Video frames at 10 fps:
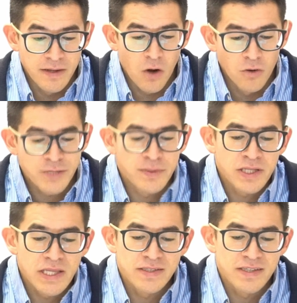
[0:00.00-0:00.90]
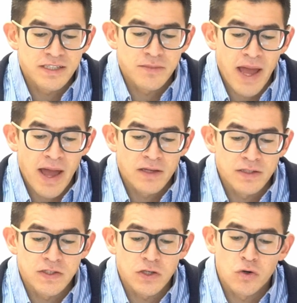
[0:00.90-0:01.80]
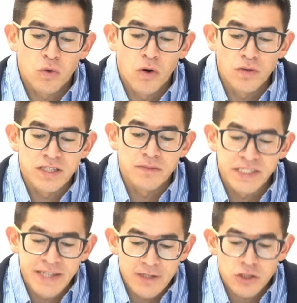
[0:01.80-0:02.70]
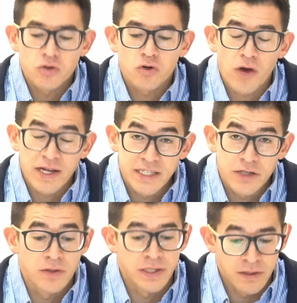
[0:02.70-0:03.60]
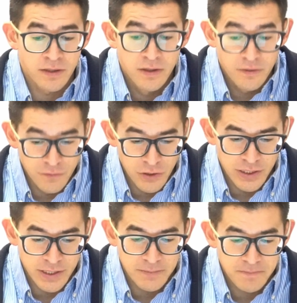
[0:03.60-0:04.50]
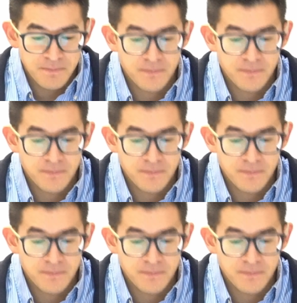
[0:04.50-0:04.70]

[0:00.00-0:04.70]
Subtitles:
Ultimately, the system has, quote, substantial criterion validity.